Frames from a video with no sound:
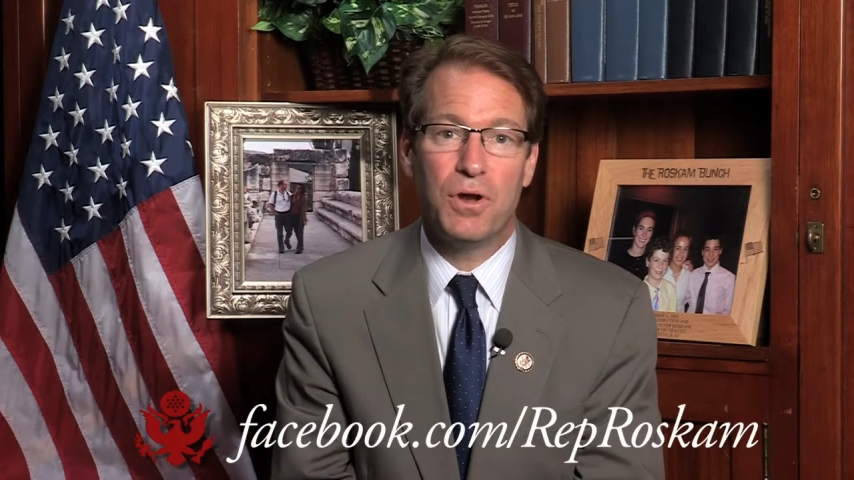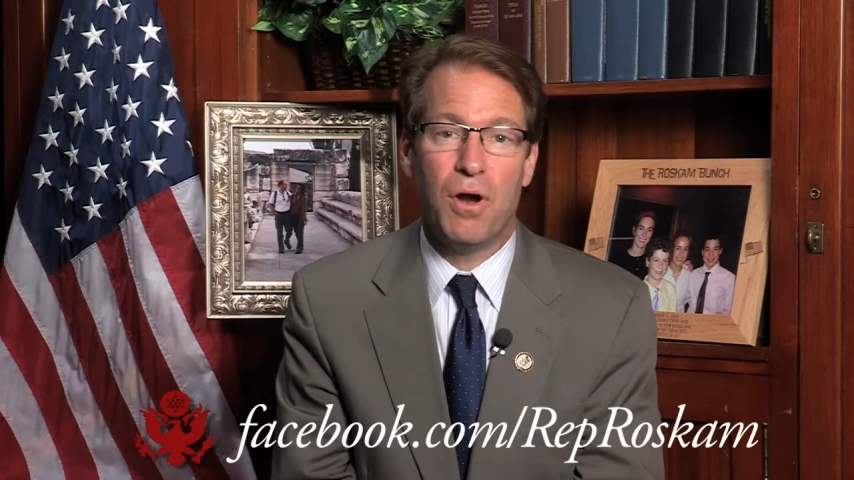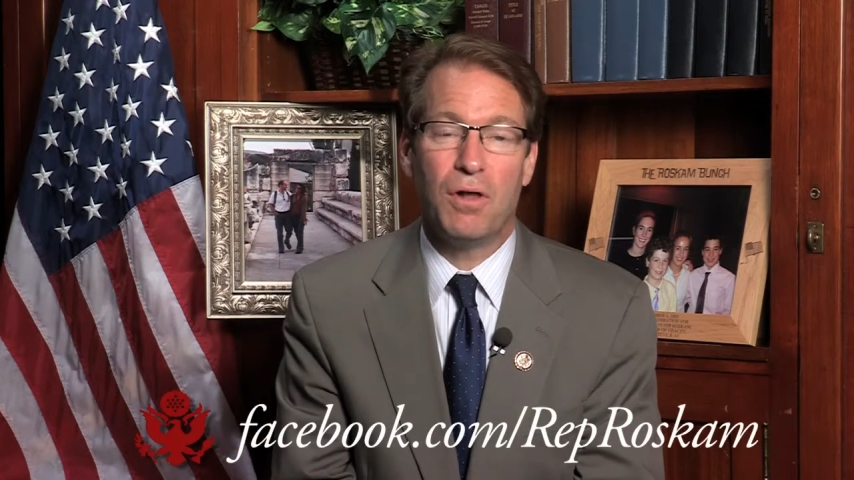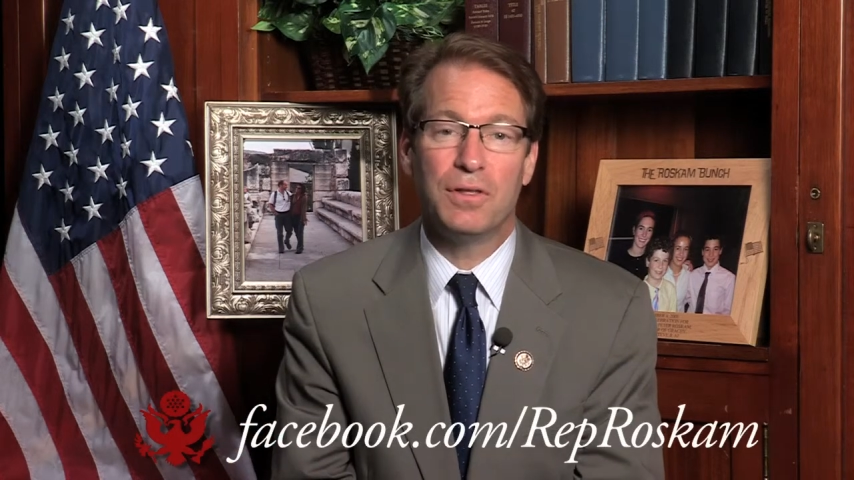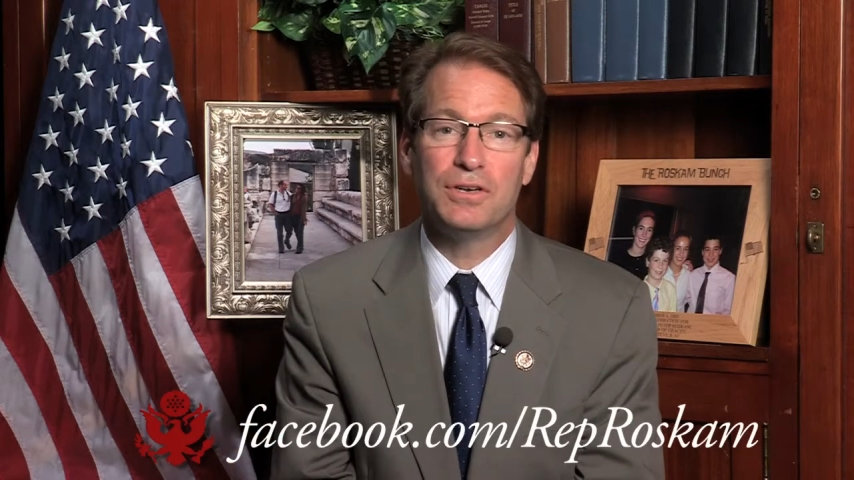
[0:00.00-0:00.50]

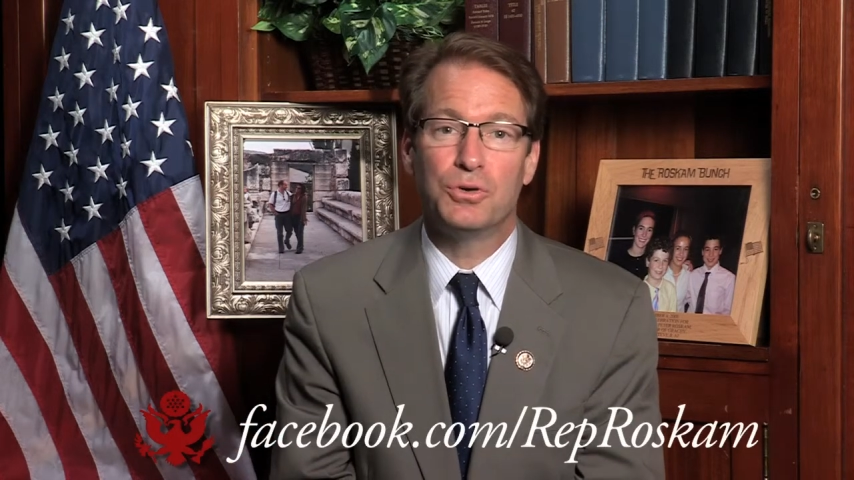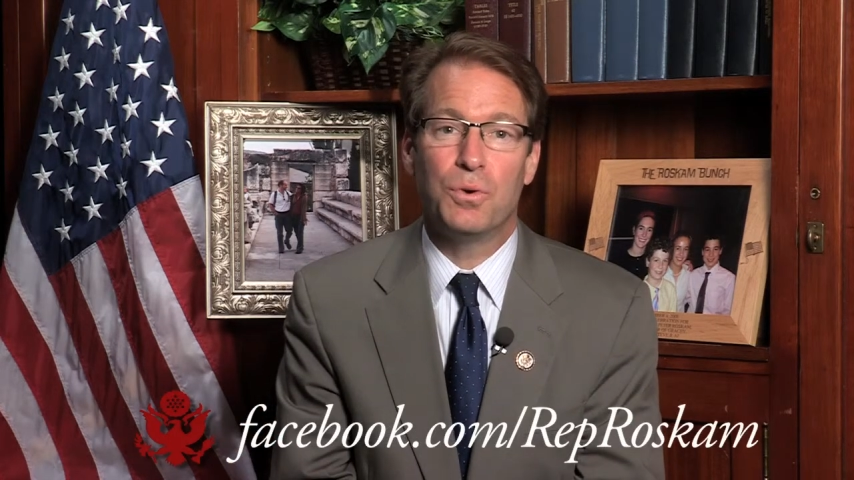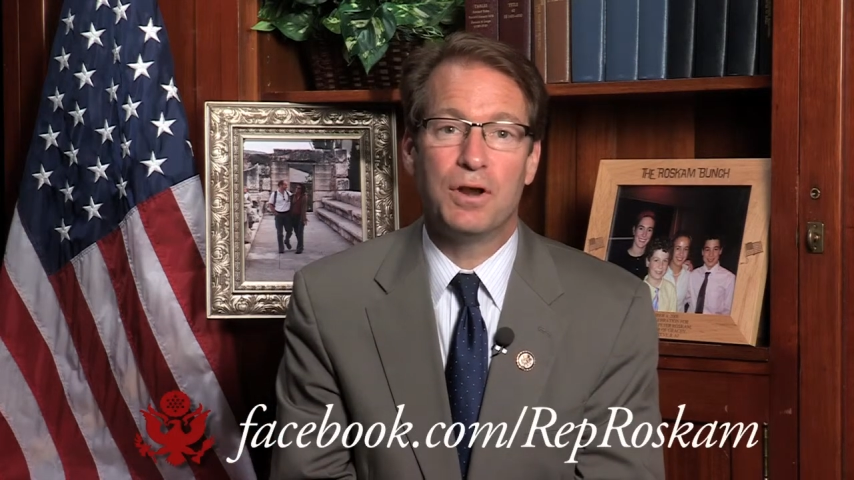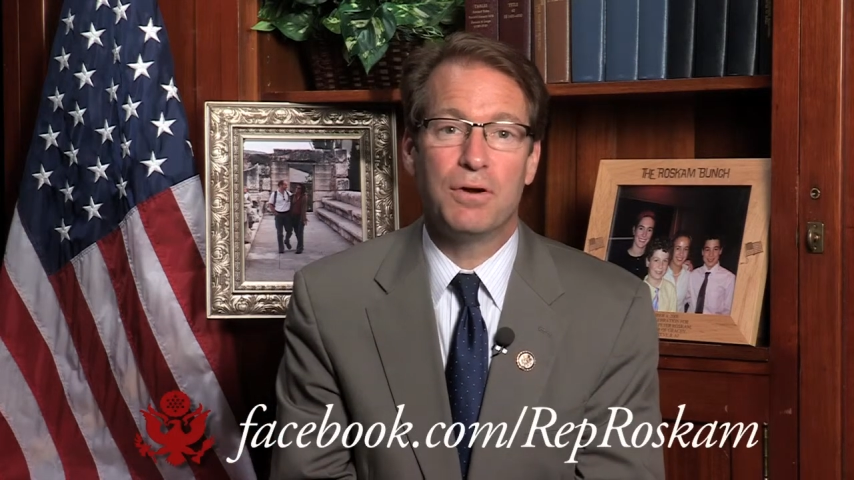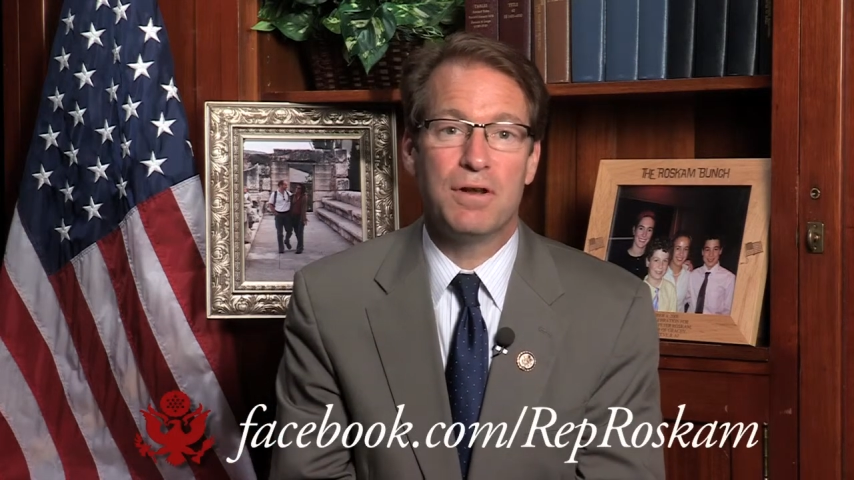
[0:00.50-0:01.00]
call and
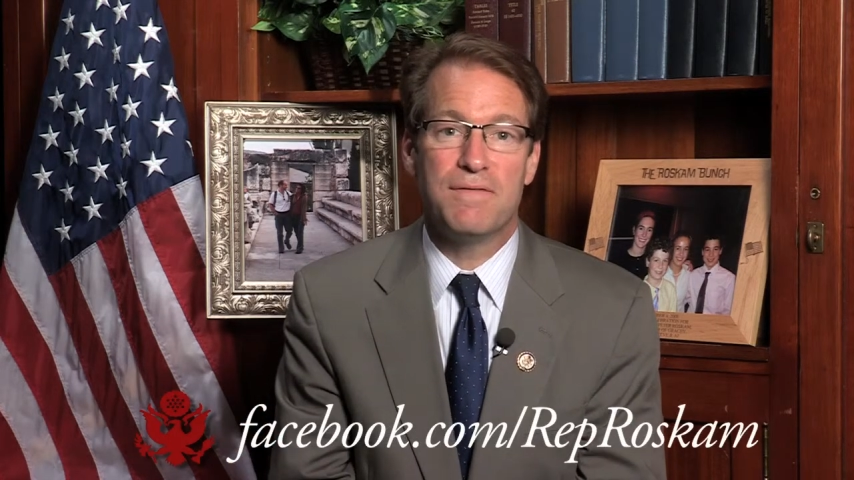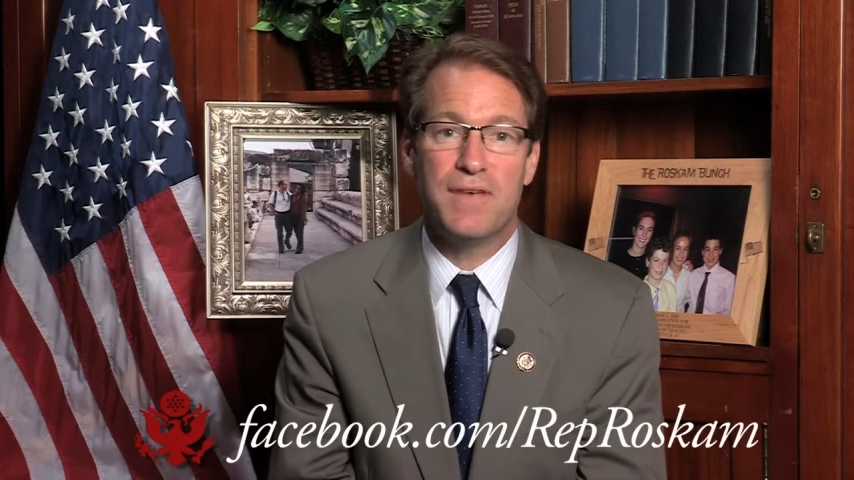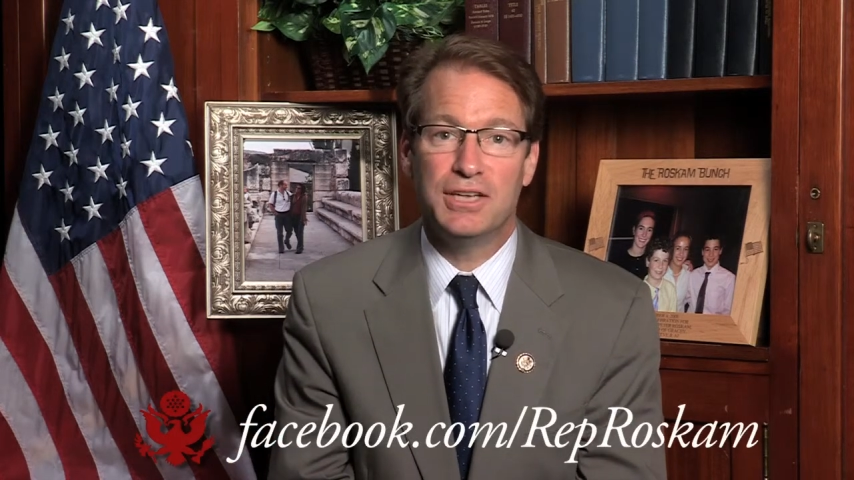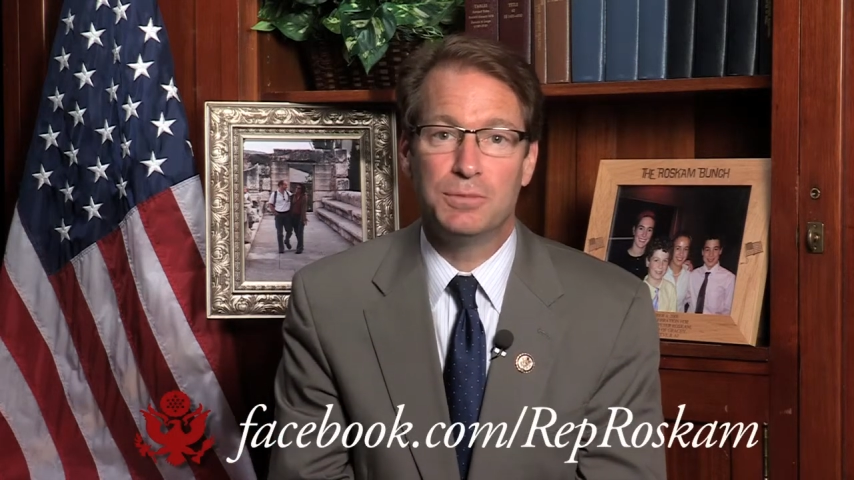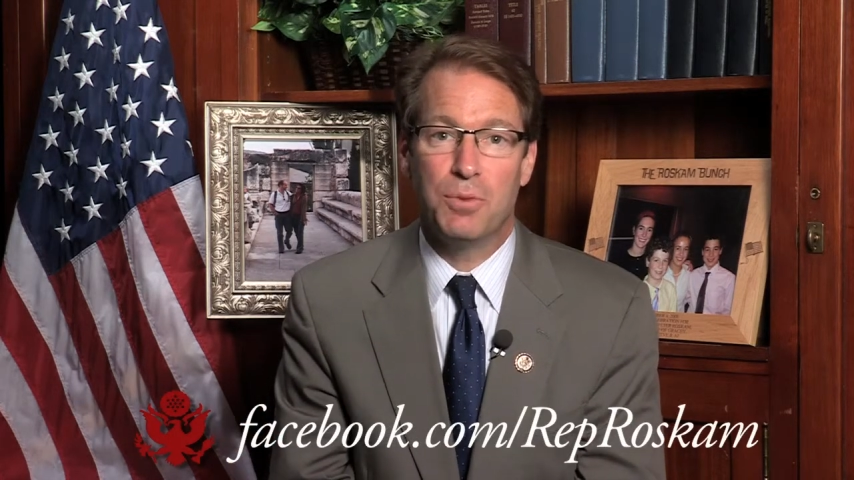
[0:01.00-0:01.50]
Twitter and
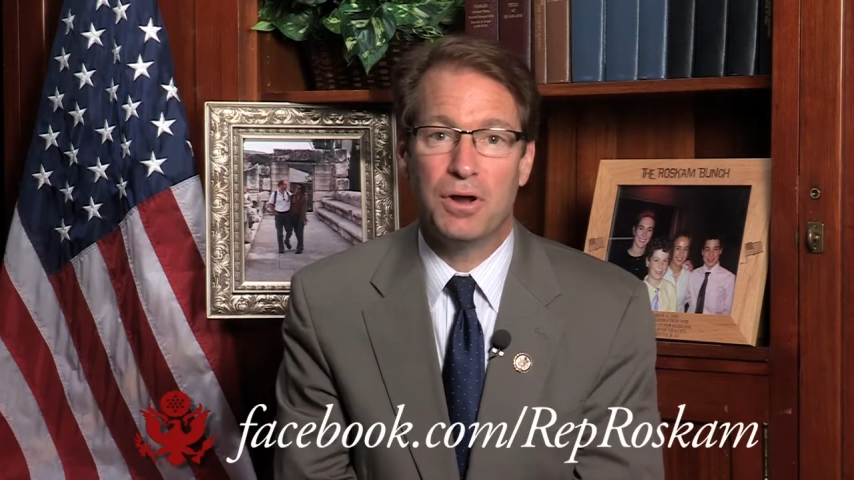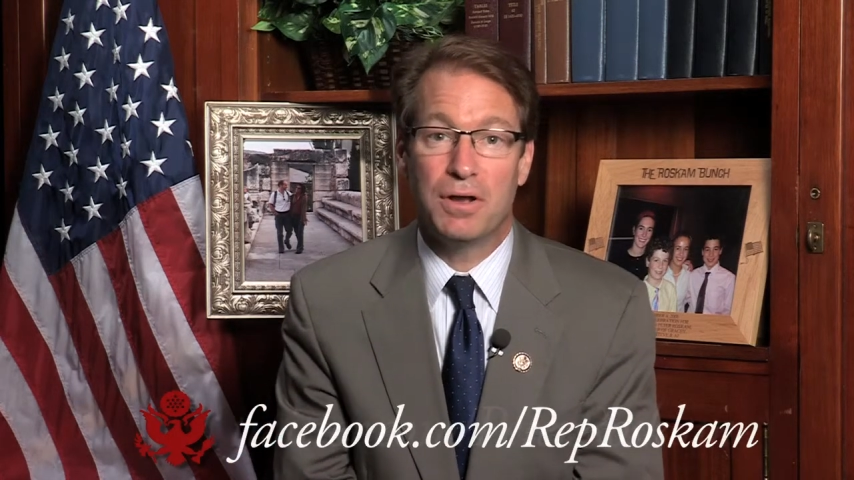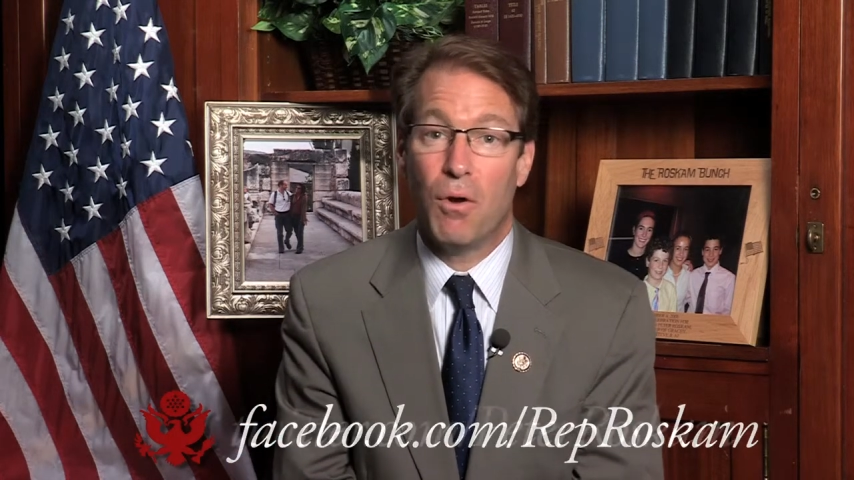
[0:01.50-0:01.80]
Facebook,